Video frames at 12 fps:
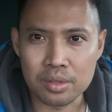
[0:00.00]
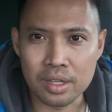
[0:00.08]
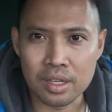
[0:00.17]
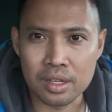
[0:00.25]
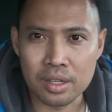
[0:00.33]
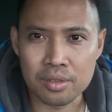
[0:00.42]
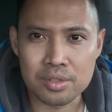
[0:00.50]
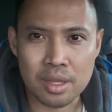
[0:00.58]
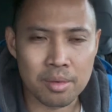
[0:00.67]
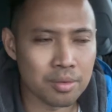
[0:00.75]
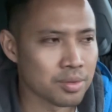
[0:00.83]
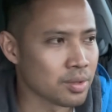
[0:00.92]
If
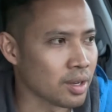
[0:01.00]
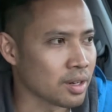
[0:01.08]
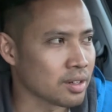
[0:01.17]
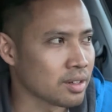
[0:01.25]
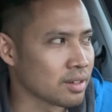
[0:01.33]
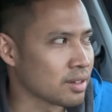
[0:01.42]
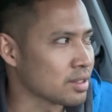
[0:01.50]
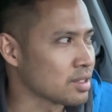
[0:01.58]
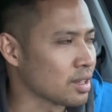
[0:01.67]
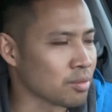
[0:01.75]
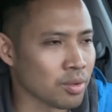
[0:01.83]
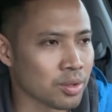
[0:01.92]
some of you are curious
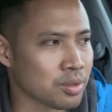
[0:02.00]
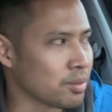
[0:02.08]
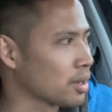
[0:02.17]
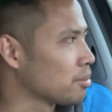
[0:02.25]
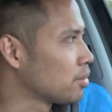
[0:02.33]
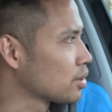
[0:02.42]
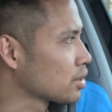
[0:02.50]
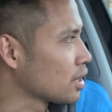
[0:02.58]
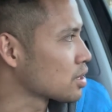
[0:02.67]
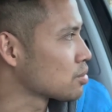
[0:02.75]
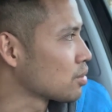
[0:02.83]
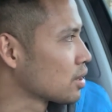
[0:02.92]
and want to make a
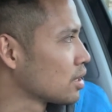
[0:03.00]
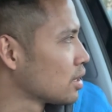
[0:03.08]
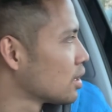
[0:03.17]
podcast with